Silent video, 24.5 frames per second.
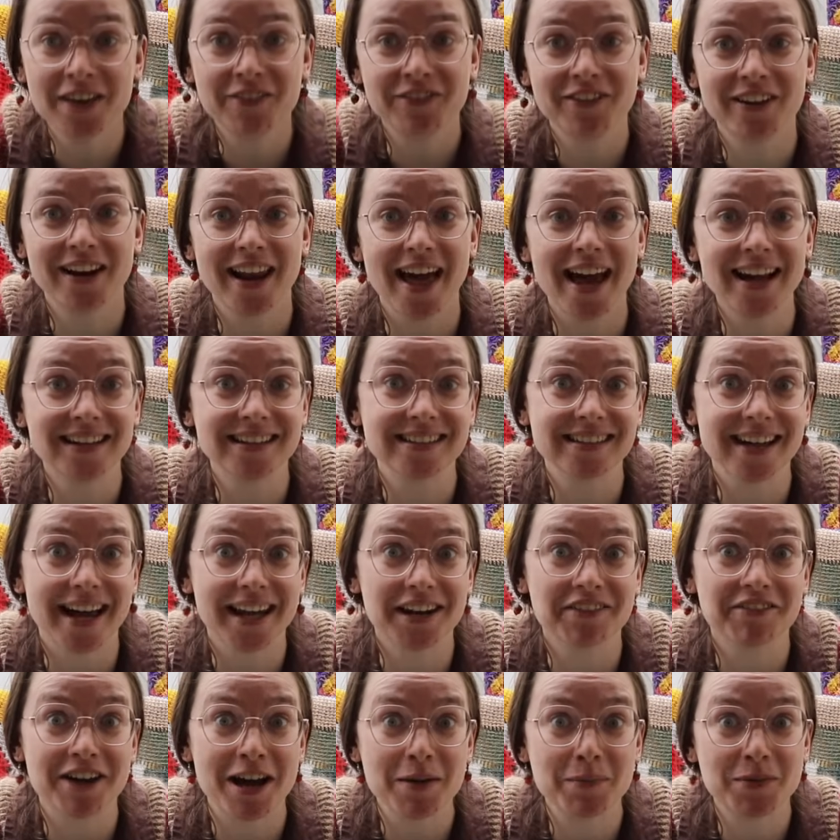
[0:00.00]
If you like these
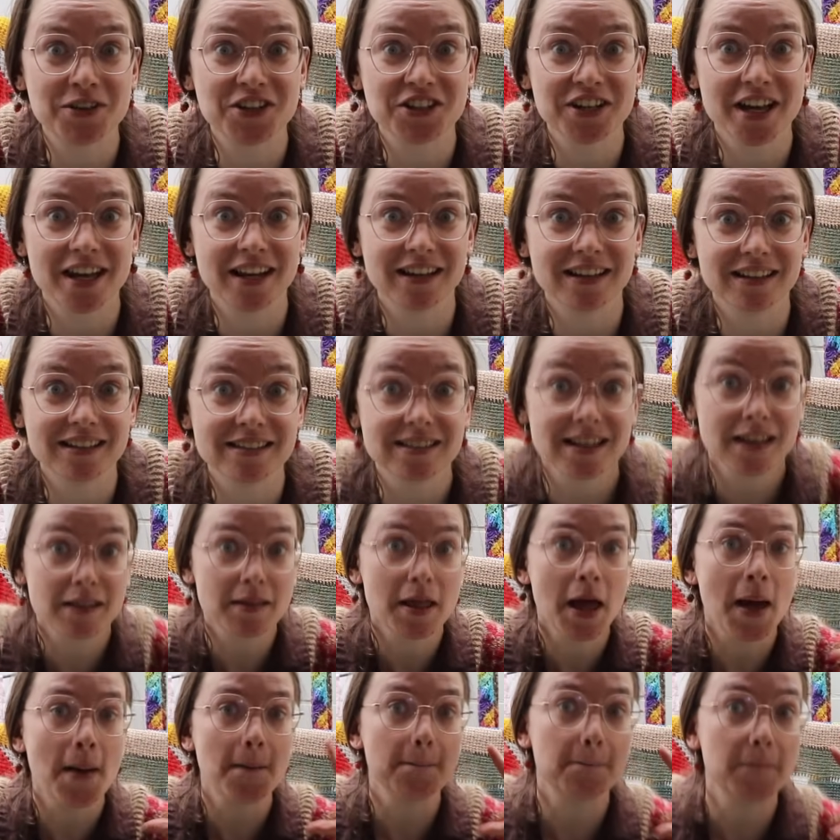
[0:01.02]
kind of fiber shenanigans,
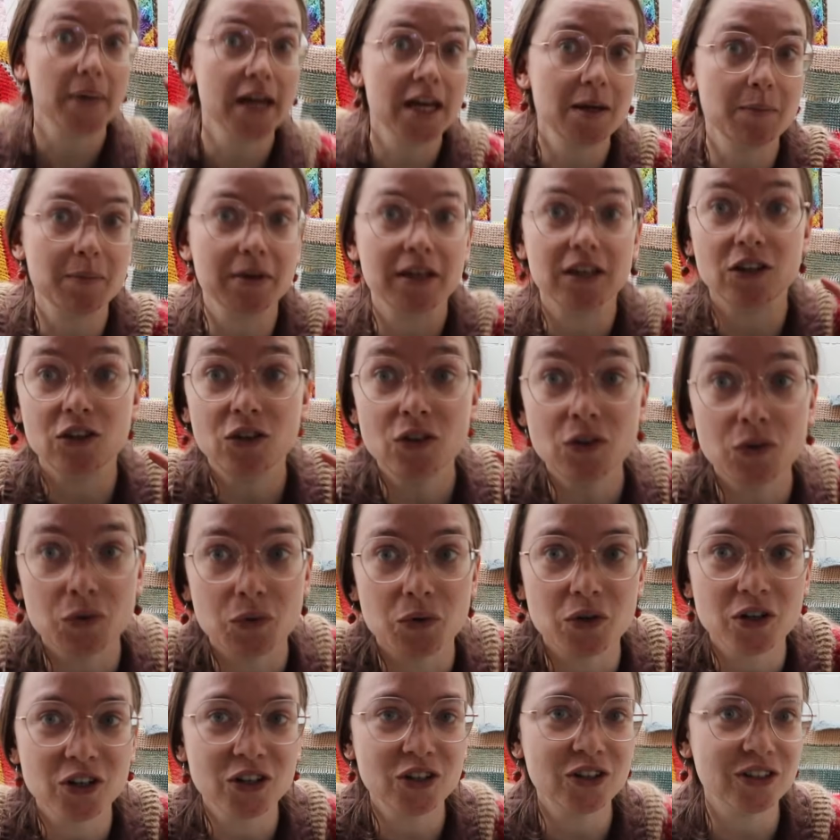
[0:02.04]
then maybe
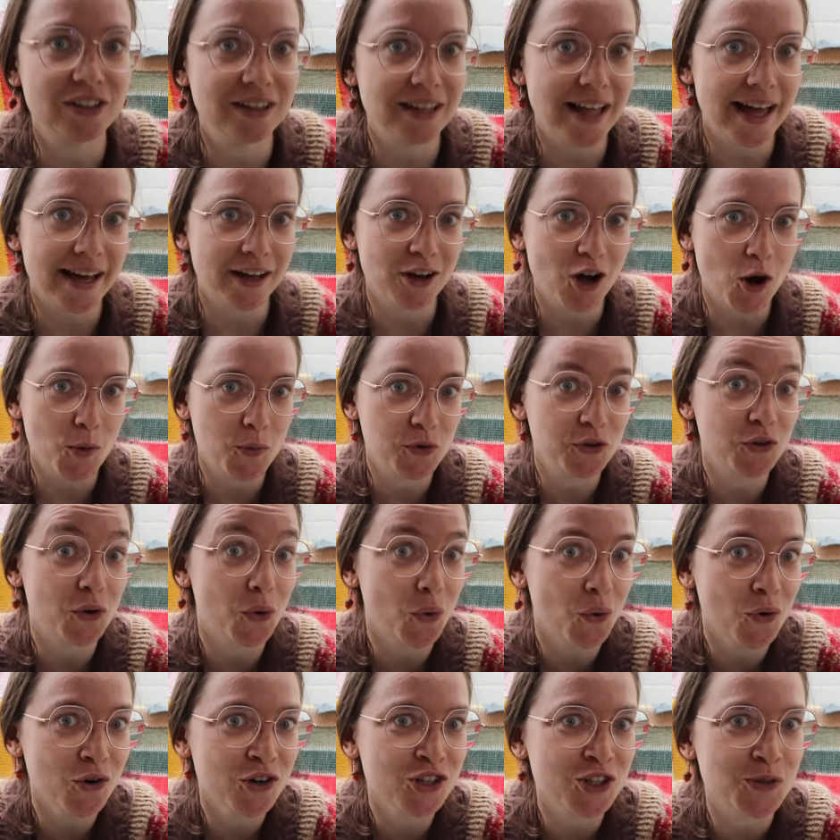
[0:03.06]
you could like, comment
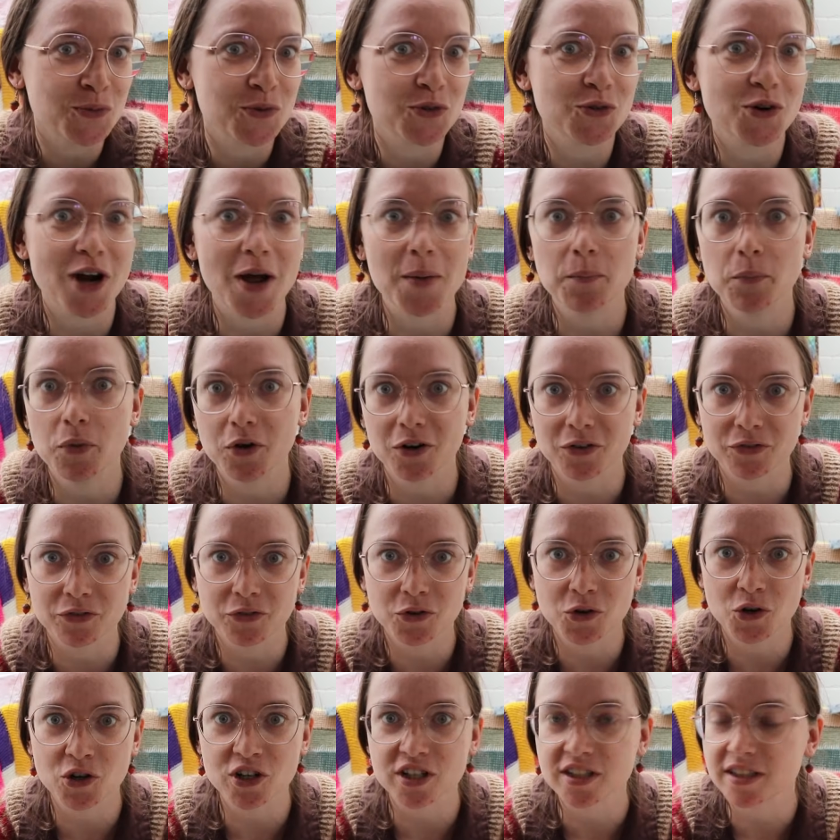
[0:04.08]
or subscribe. But
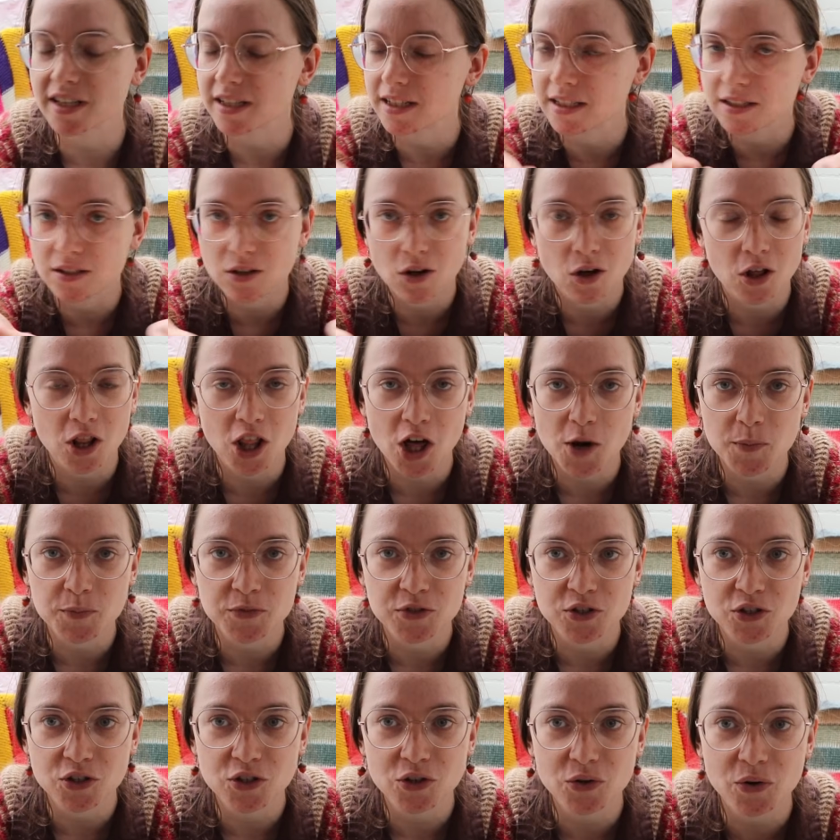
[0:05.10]
of course, that is all up
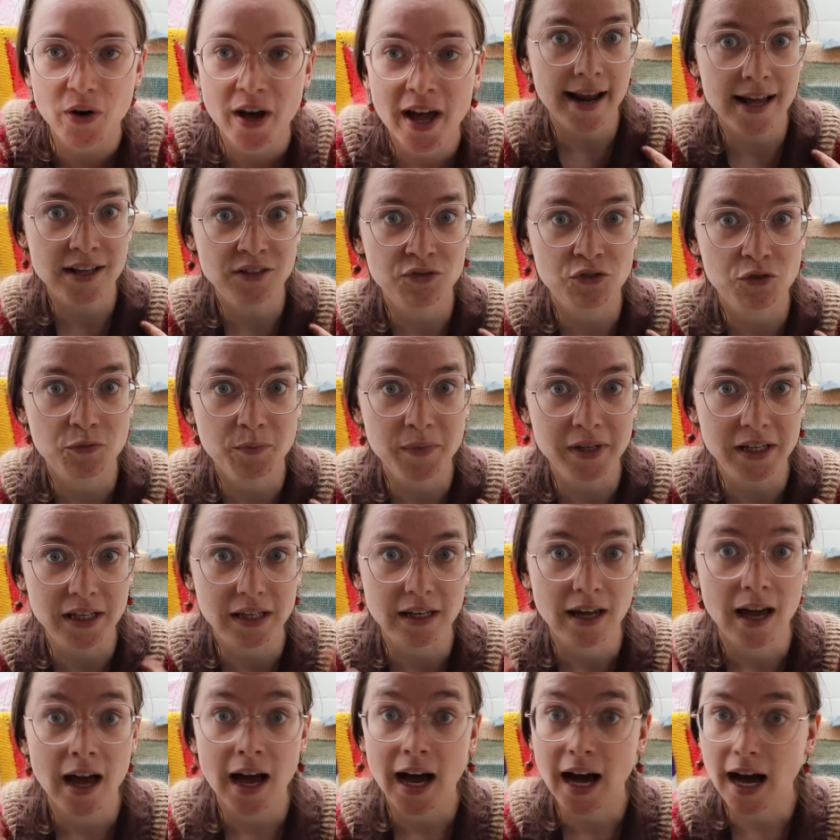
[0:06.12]
to you. And as for
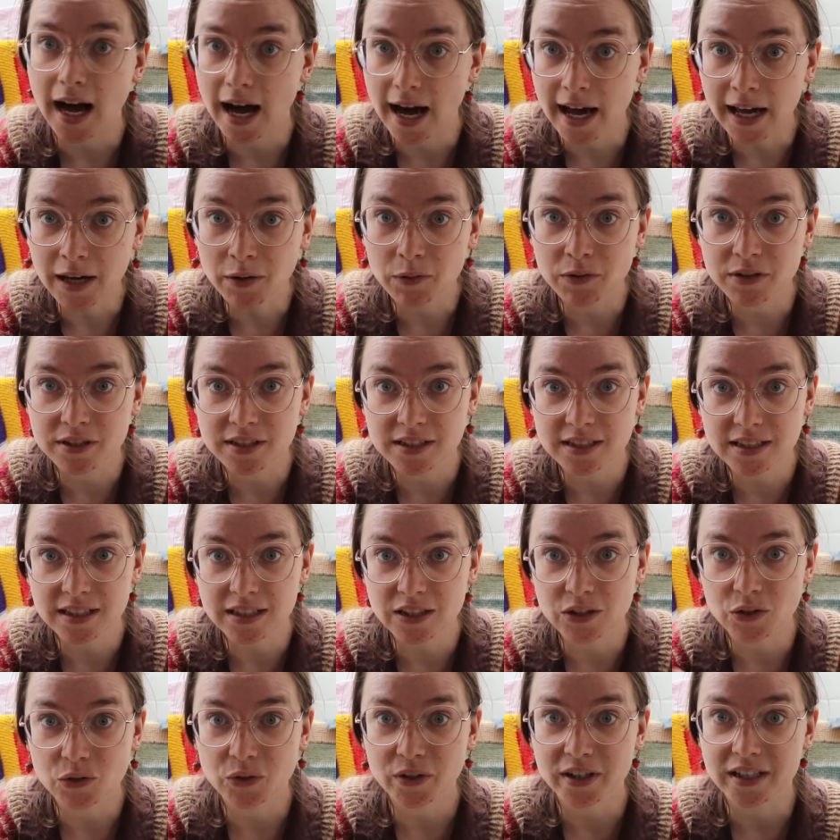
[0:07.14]
me, I will
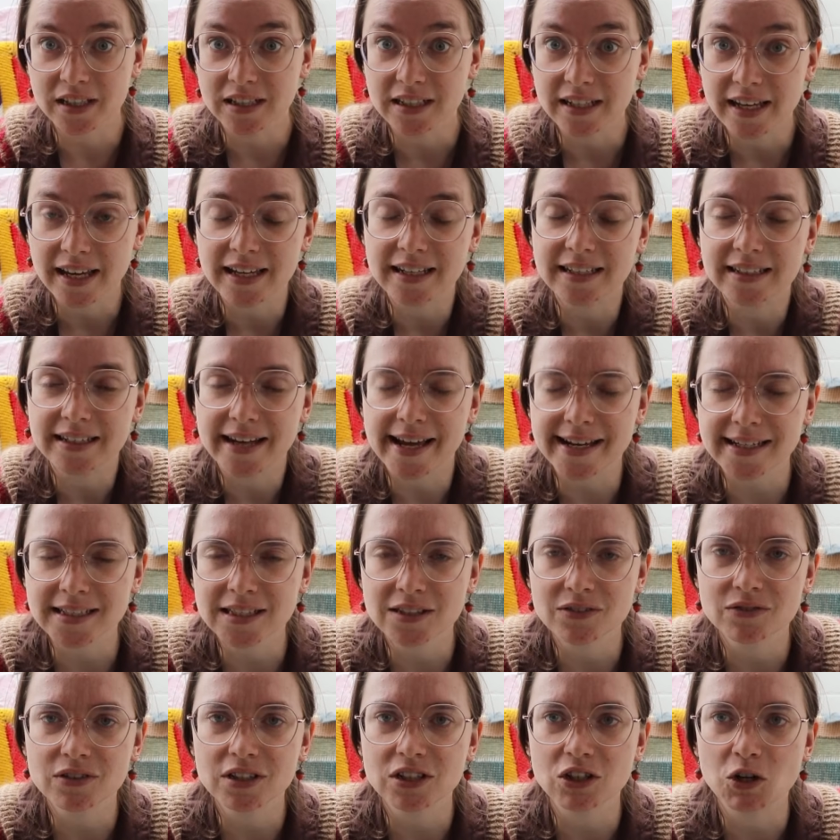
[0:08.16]
see you in a
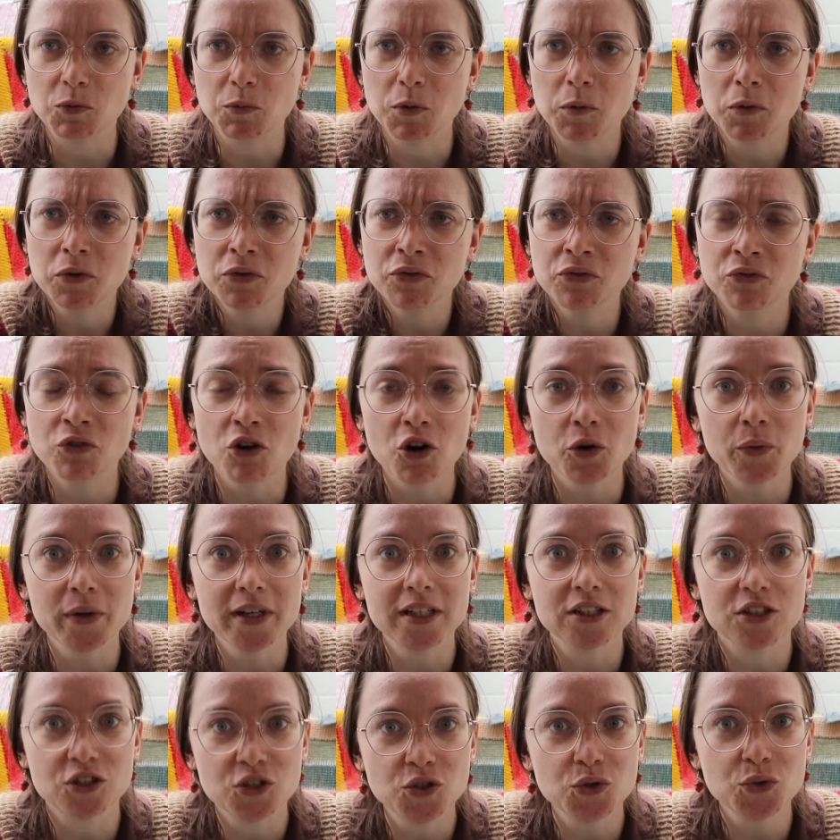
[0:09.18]
next video. But before
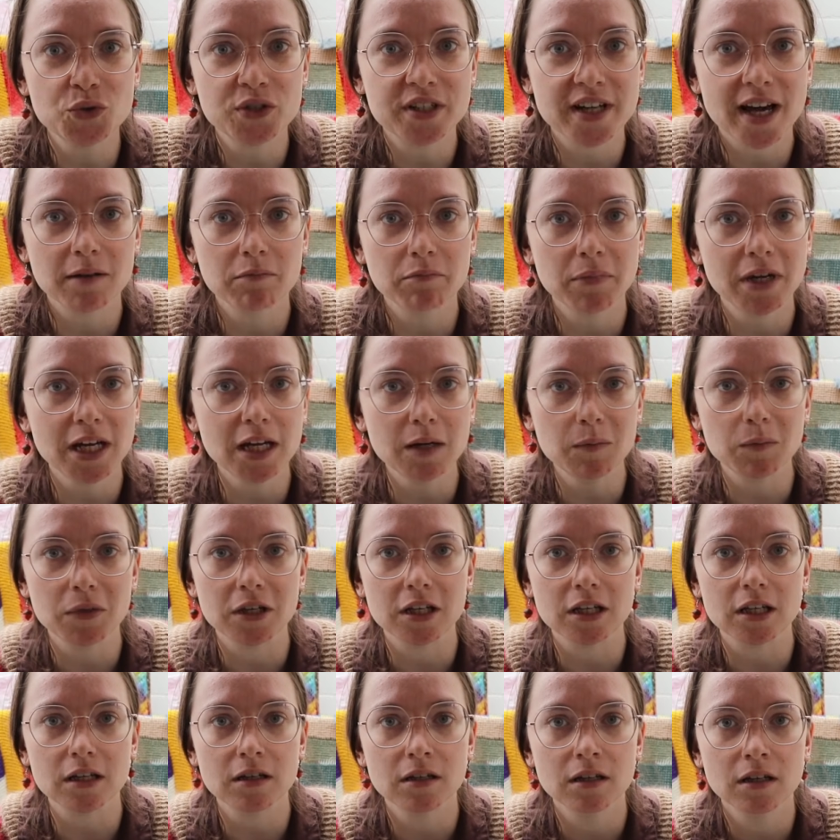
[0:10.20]
we do that,
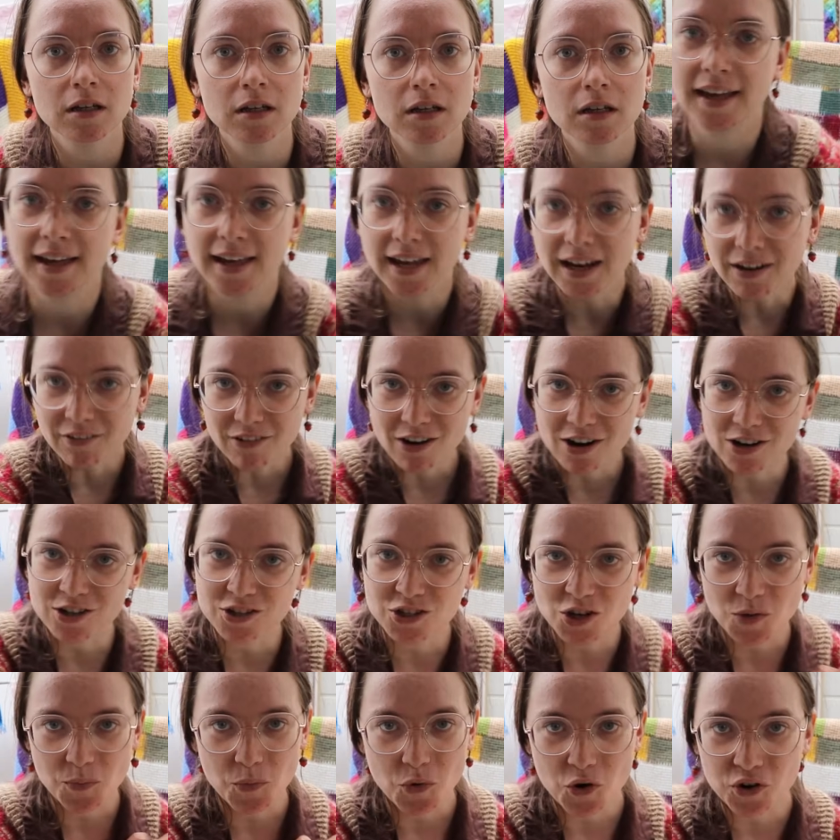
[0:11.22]
maybe here are
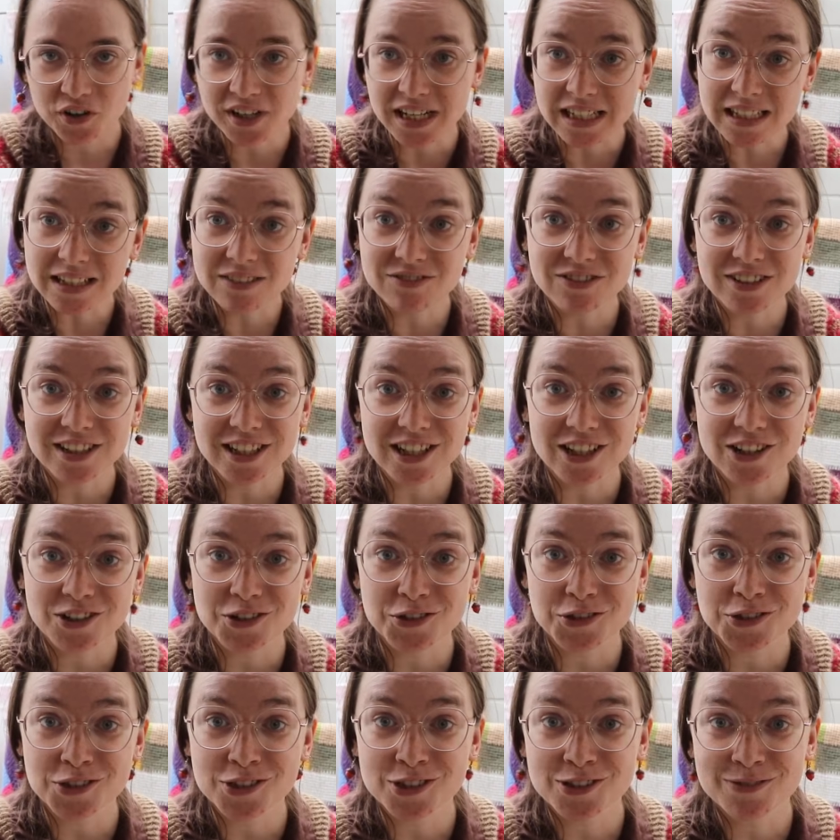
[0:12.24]
some more knitting
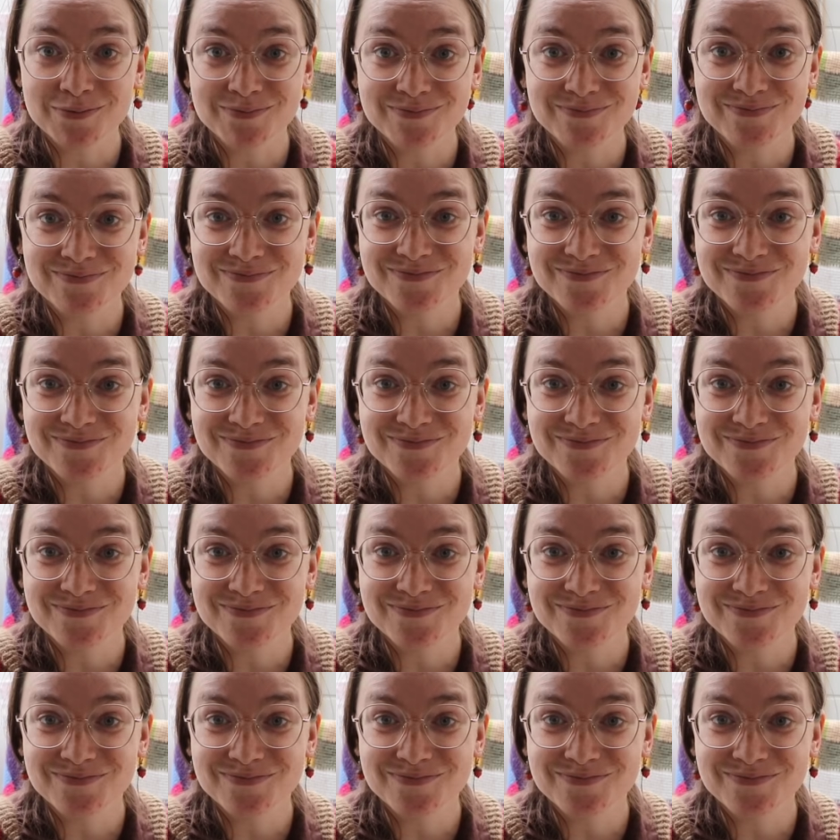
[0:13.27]
videos.